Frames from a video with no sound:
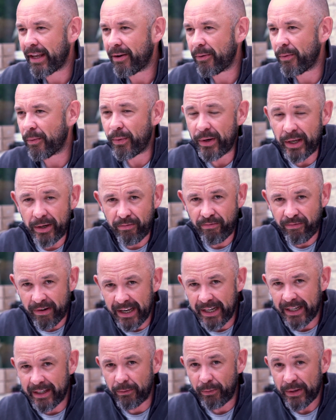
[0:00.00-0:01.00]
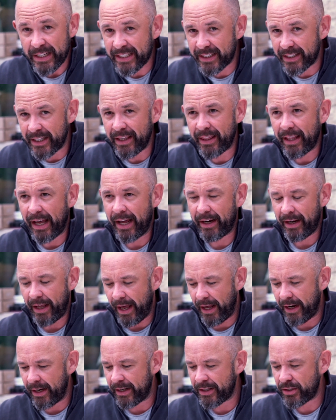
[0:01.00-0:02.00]
we see that,
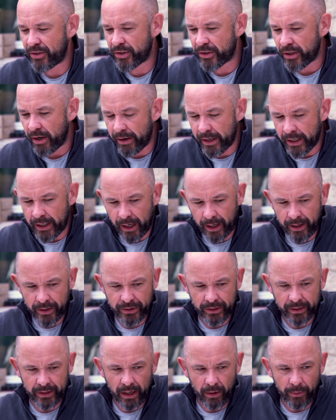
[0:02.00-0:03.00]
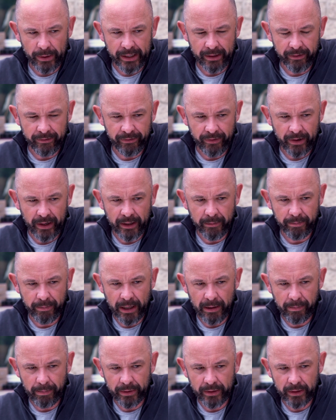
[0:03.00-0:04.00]
and it is so encouraging that we can find
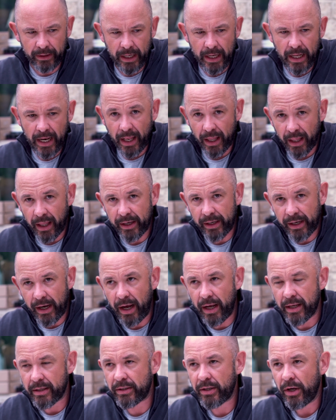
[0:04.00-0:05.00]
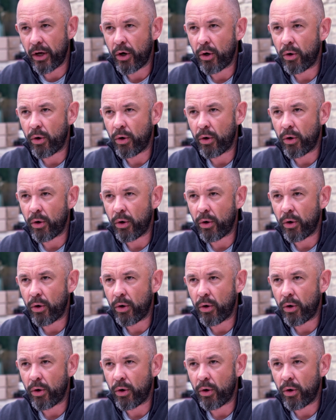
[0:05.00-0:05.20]
people like us